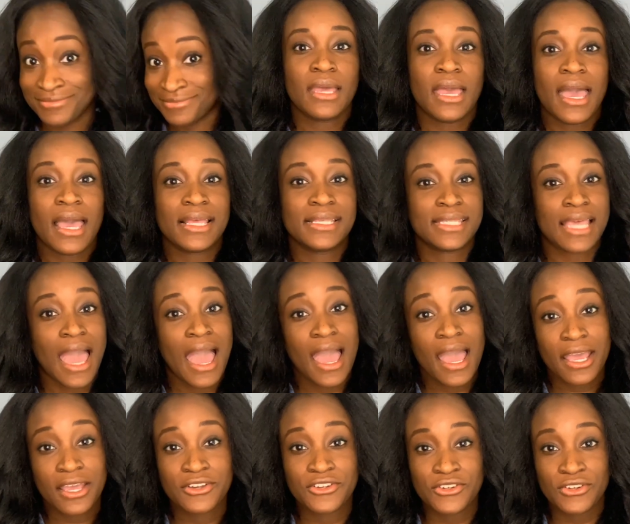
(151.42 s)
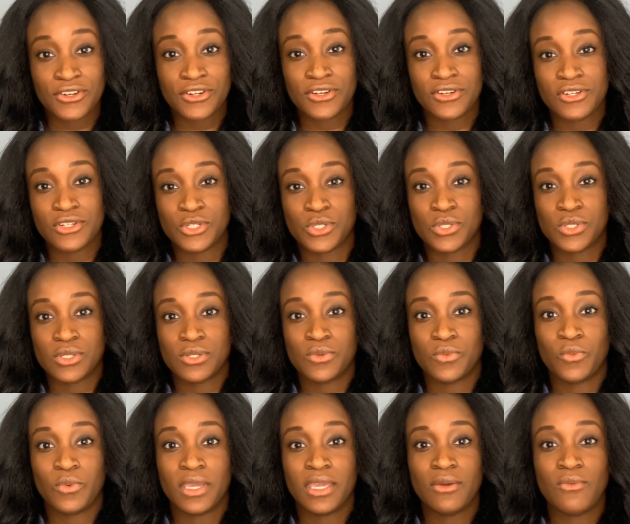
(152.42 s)
as actors,
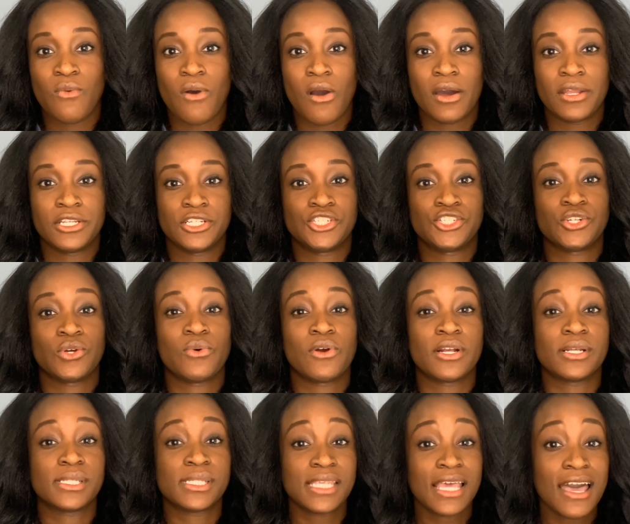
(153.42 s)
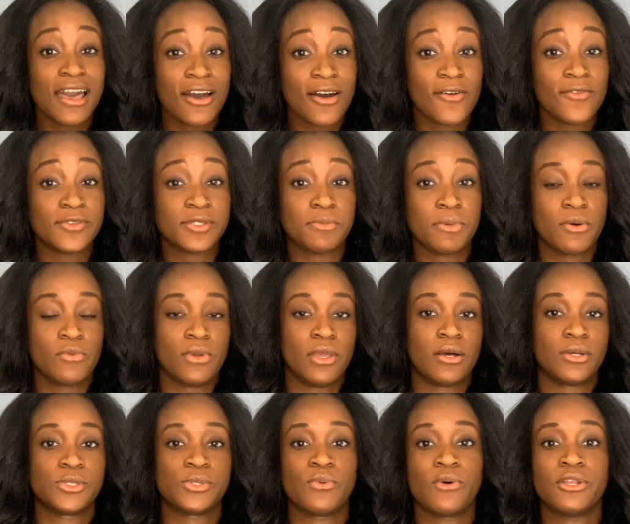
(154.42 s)
we want to show ourselves, but we
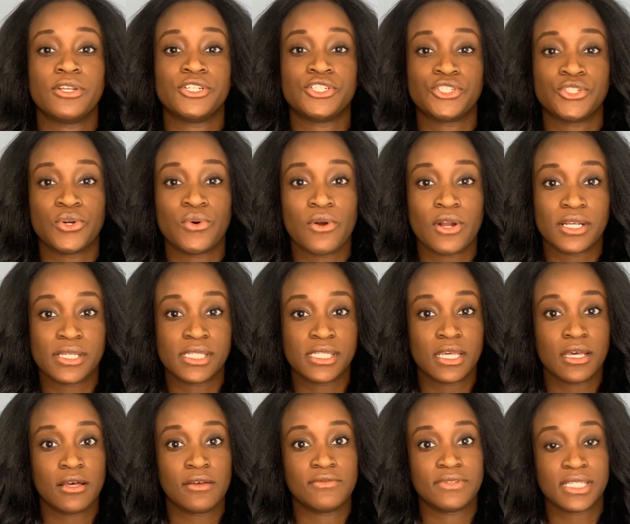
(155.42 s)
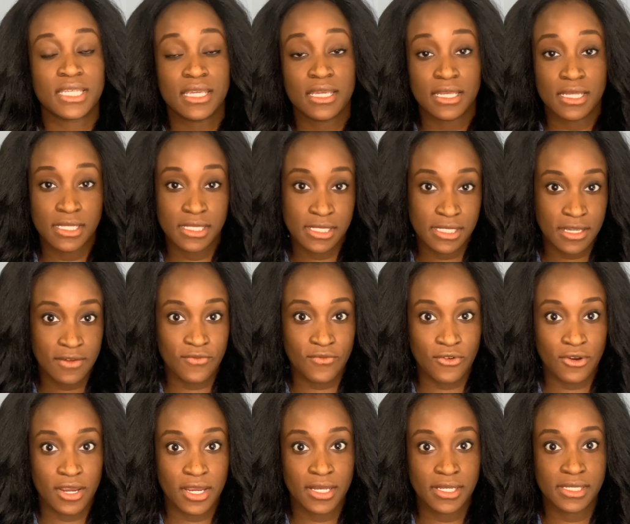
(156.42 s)
also want to show ourselves in
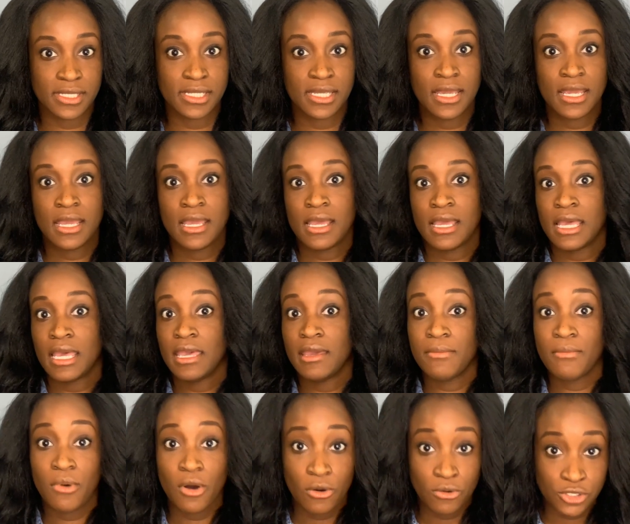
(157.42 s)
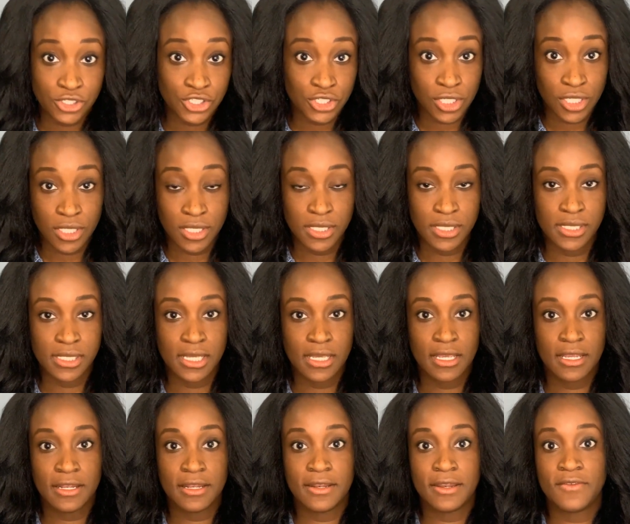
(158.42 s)
different emotions
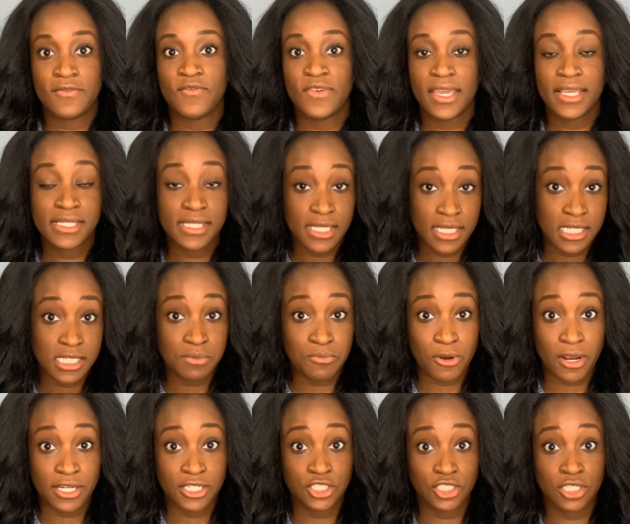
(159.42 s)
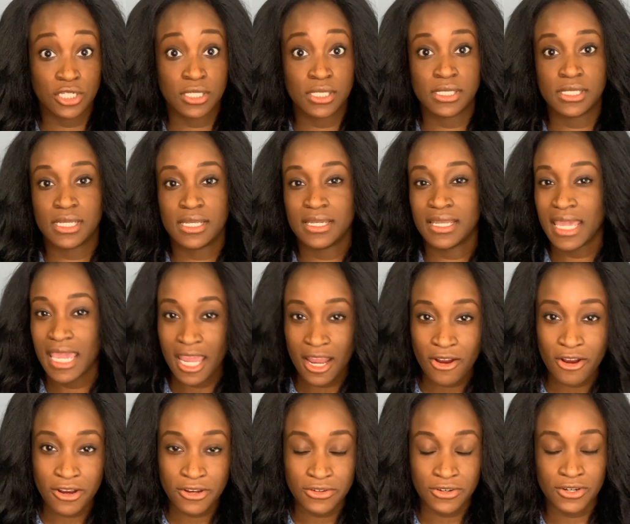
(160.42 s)
and face expressions and
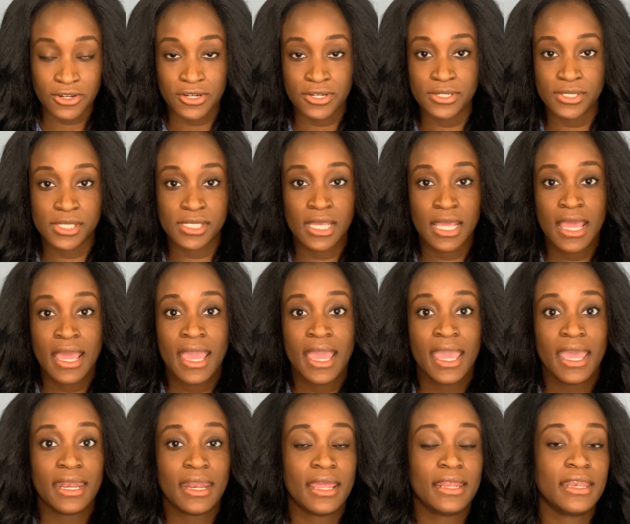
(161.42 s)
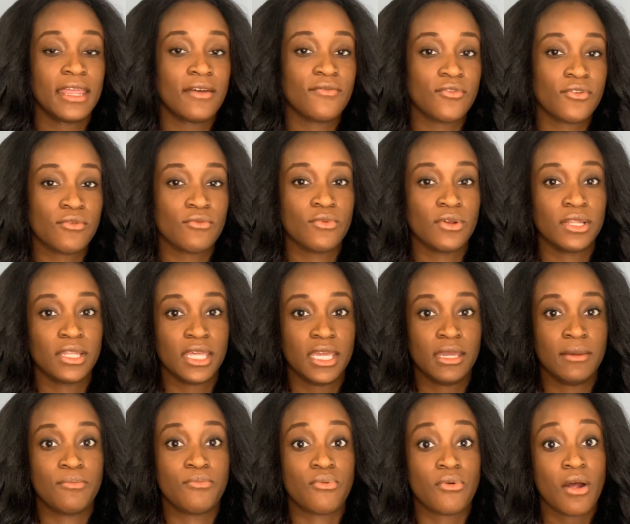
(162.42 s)
characters, and I never really
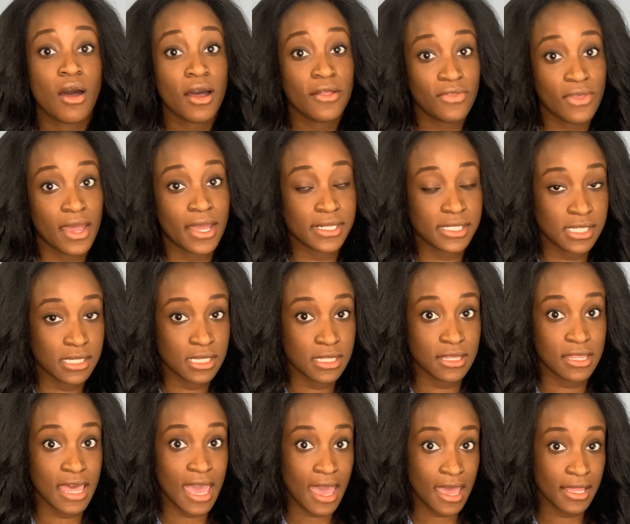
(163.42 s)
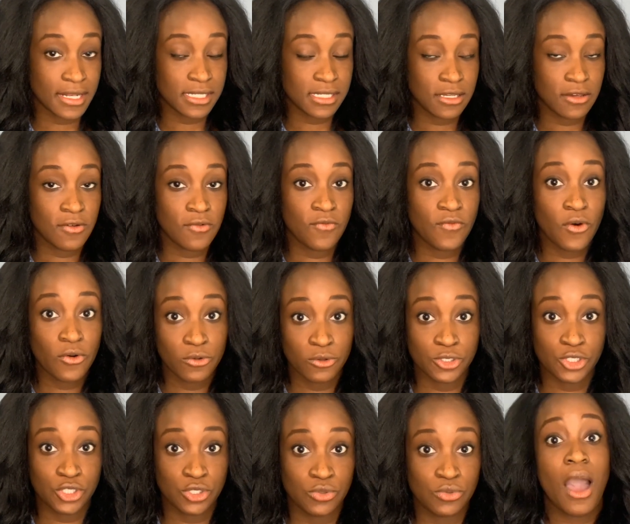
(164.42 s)
brought that to that photo
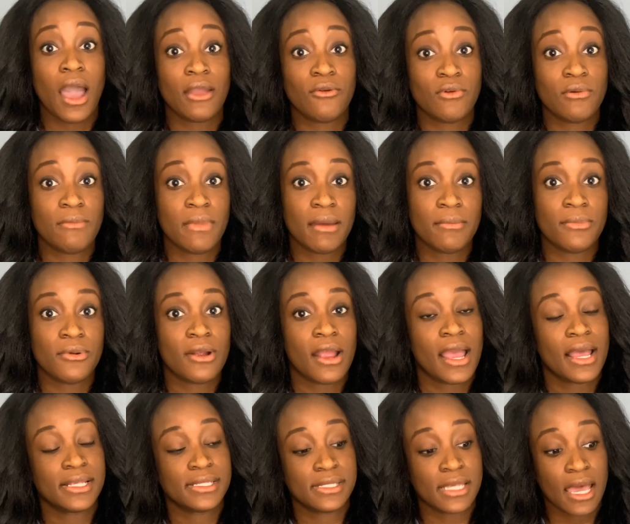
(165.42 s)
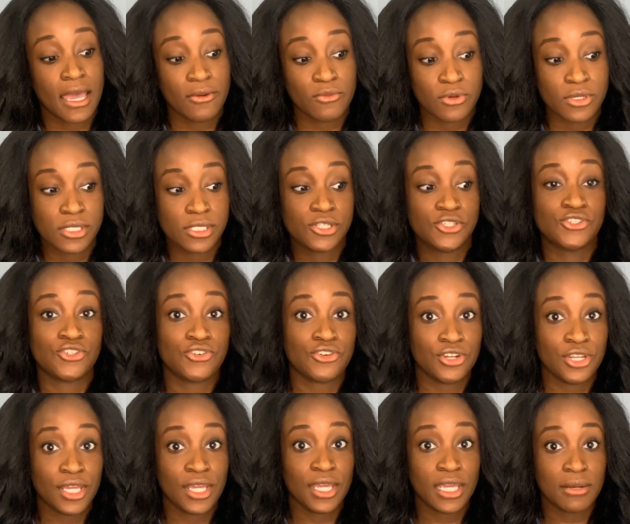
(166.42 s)
shoot. I remember as I was
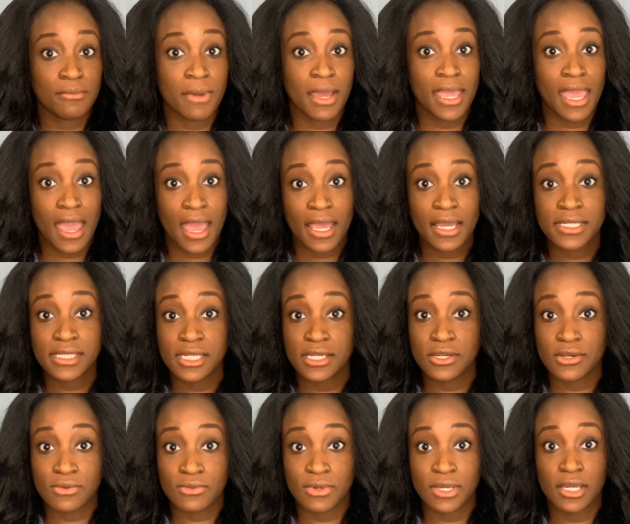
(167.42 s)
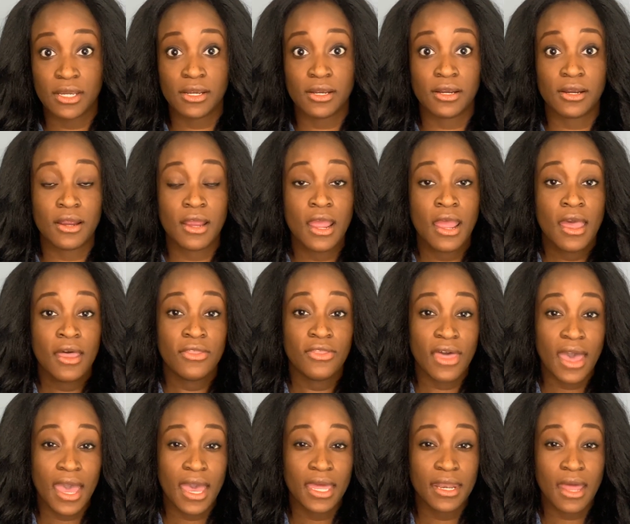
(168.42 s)
journeying in my acting career
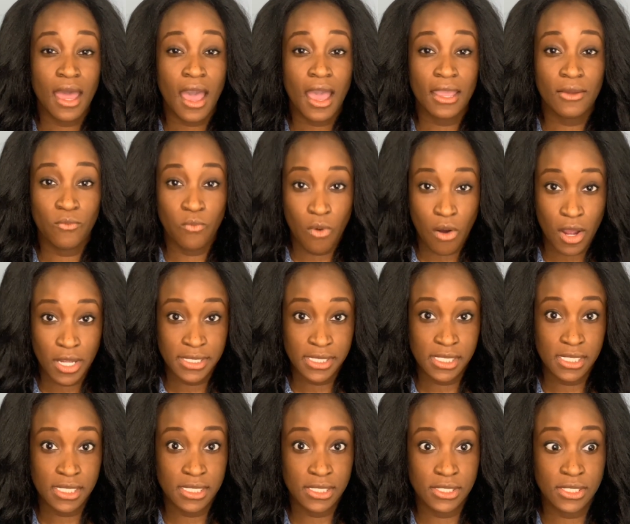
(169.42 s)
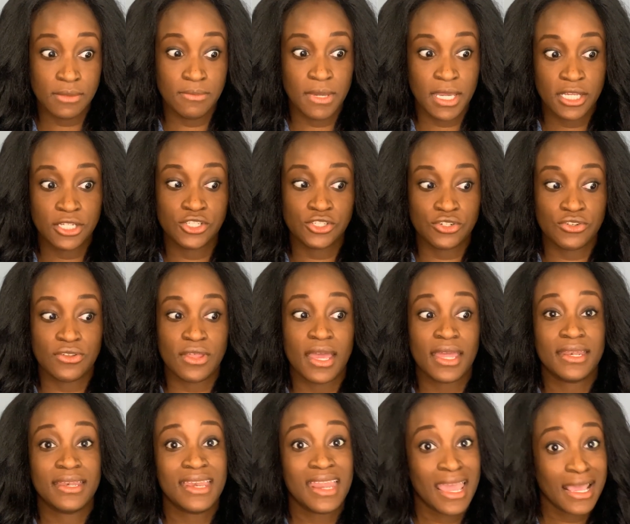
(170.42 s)
that I wanted to make sure that
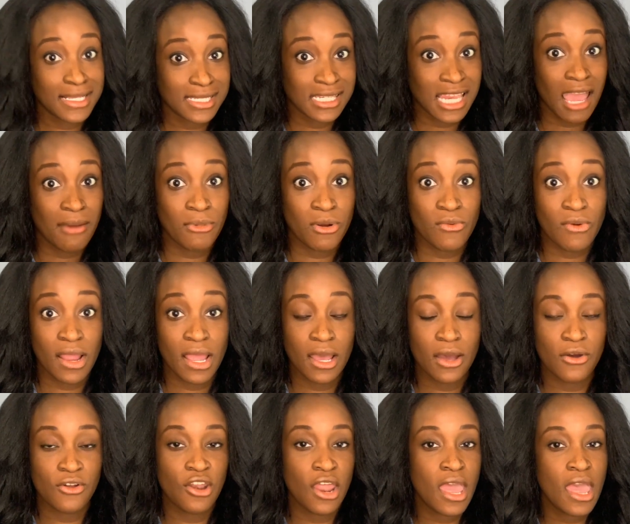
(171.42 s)
next time around